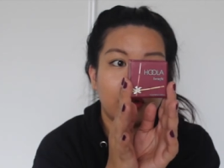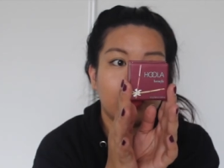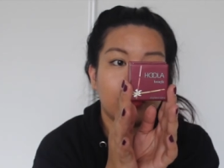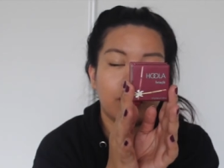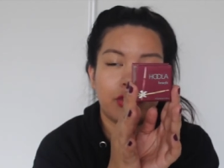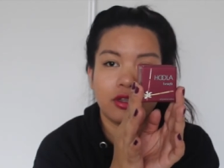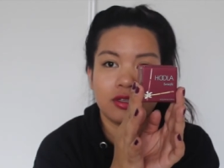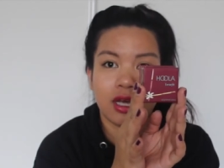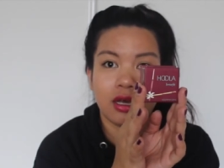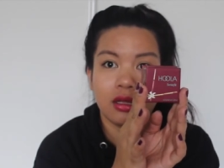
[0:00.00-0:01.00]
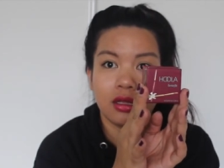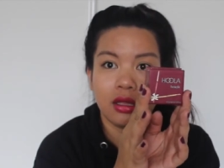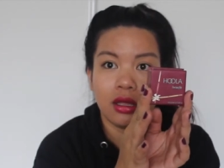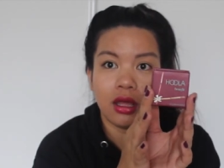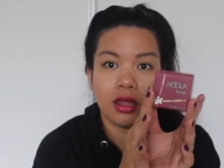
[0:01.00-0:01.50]
Hoola Bronzer.
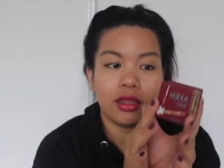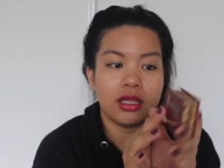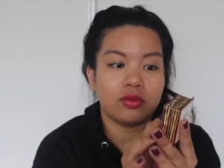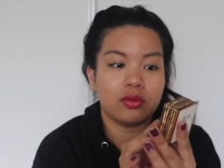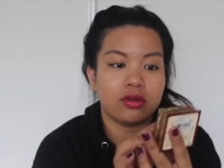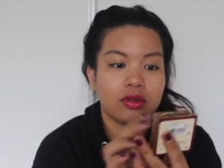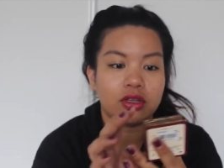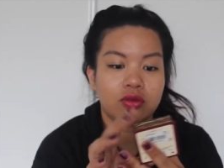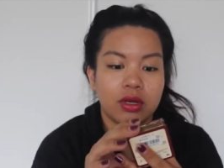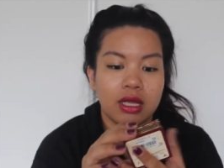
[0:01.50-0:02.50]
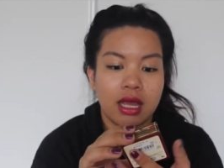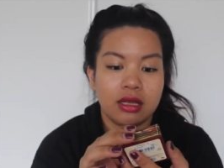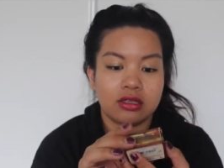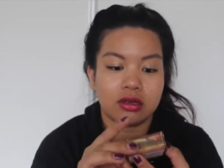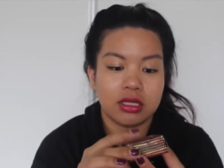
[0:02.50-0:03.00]
This was only
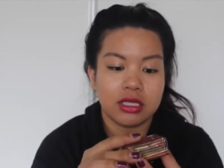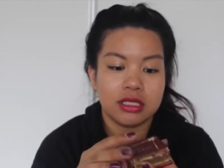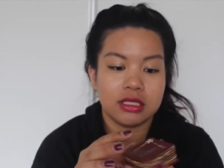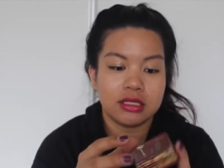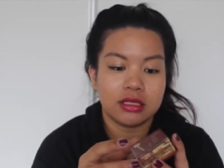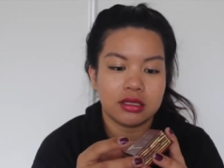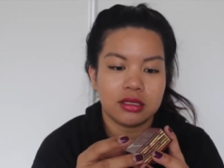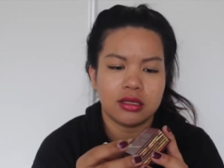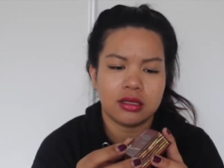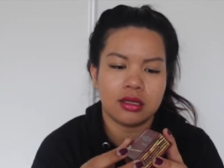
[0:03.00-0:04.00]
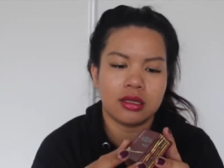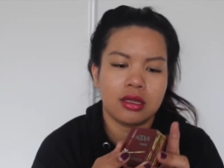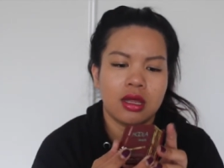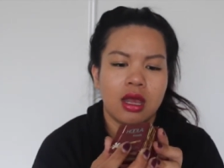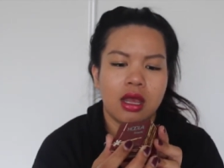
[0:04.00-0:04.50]
$28.
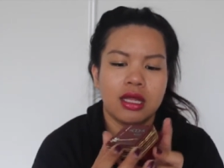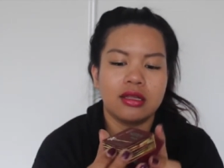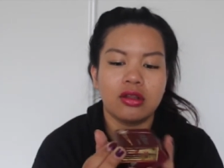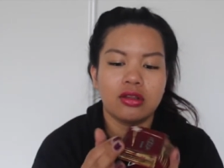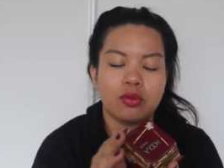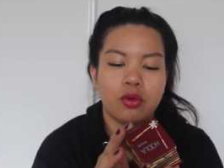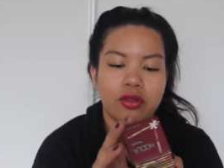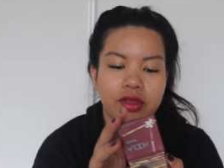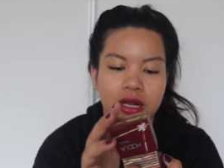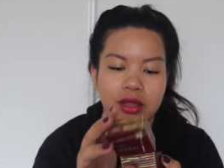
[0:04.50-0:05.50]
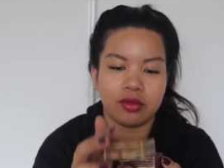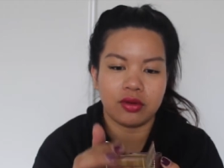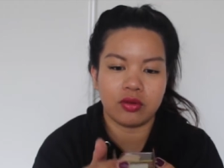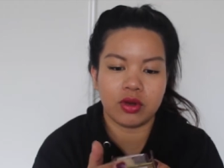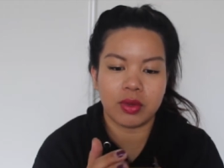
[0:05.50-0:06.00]
It's a lot smaller than I
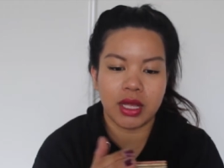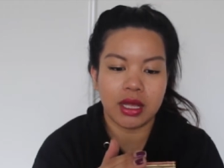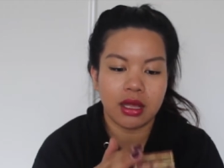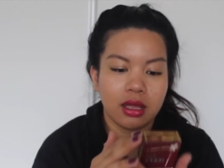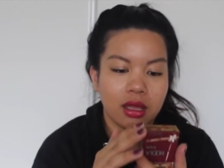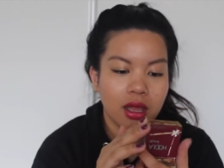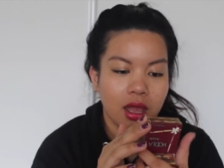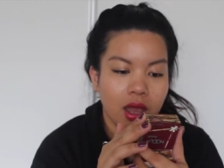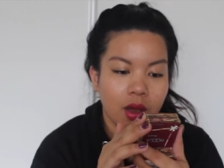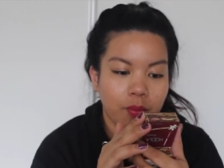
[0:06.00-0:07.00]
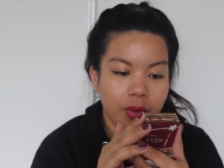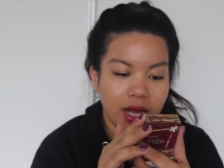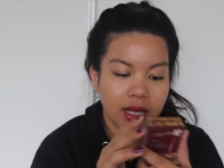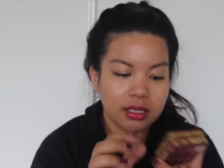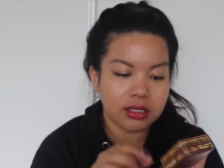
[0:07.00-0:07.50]
thought it would be,
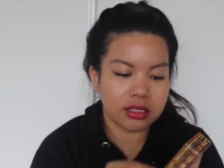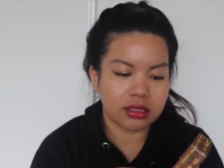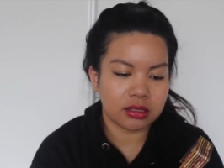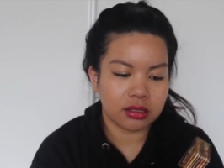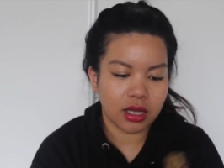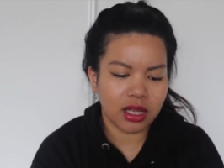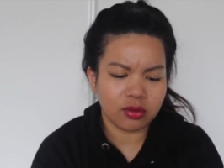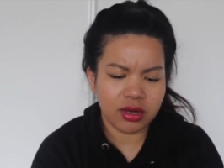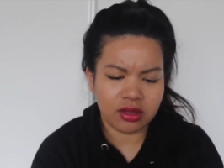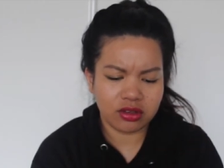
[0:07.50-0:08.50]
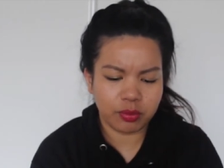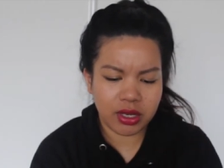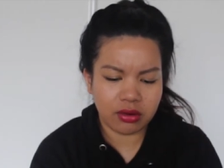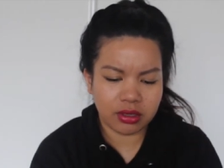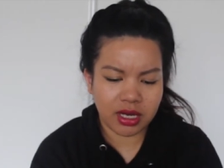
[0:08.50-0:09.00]
but I swear it looks
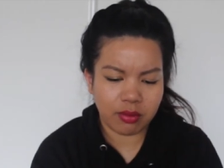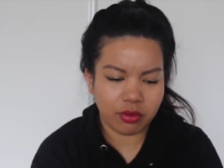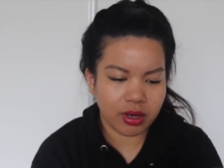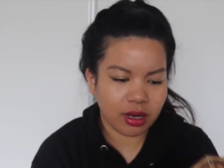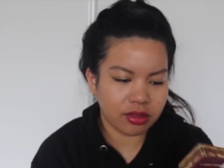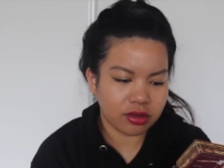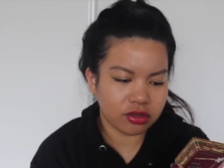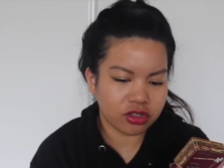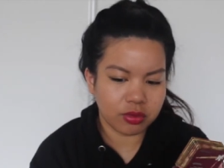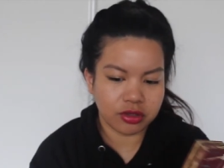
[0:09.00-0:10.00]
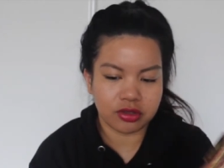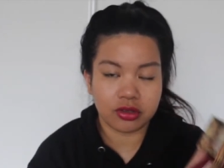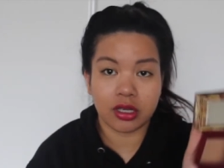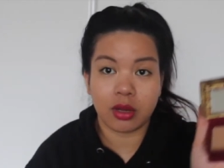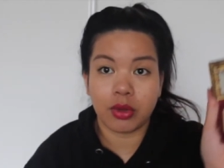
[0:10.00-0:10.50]
bigger on camera when other YouTubers are
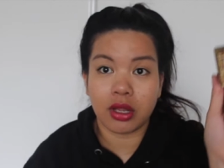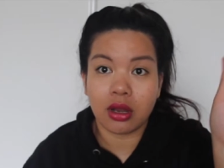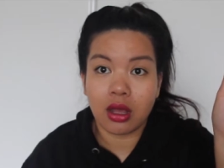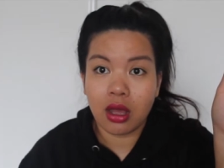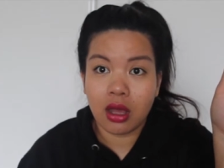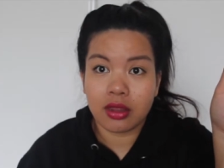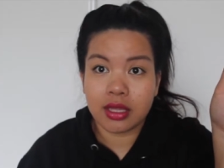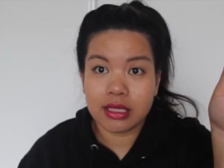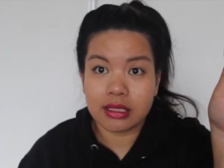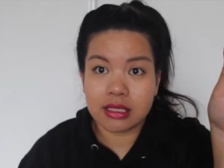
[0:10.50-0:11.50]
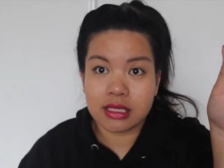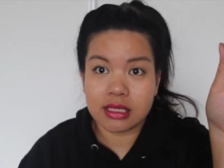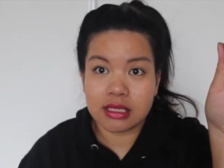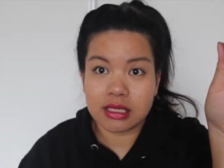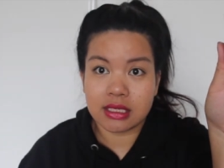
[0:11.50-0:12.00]
using it, but this
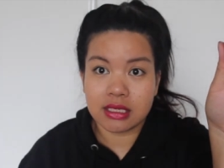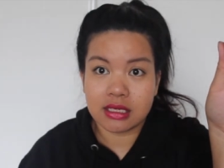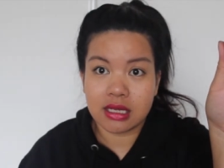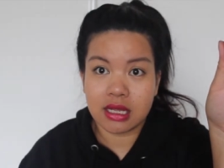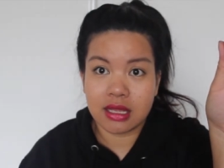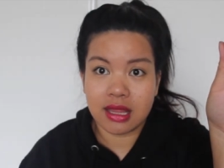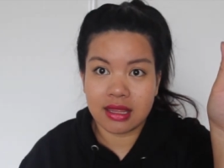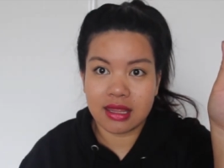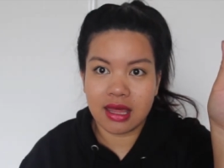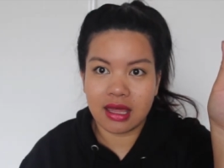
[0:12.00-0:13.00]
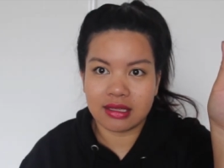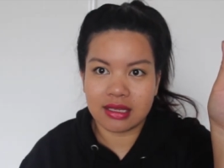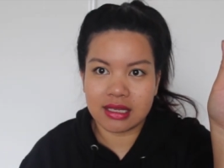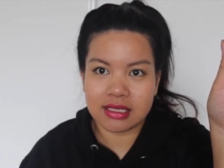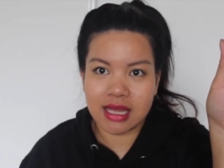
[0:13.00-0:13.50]
is it. This
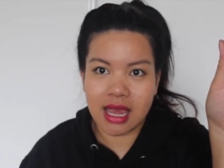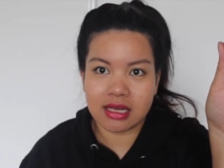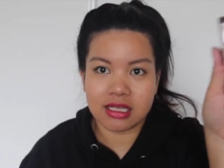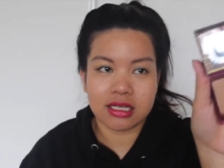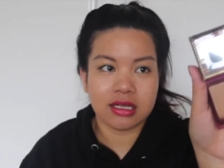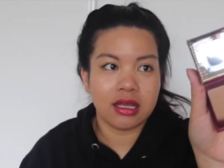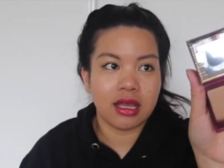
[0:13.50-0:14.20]
is it.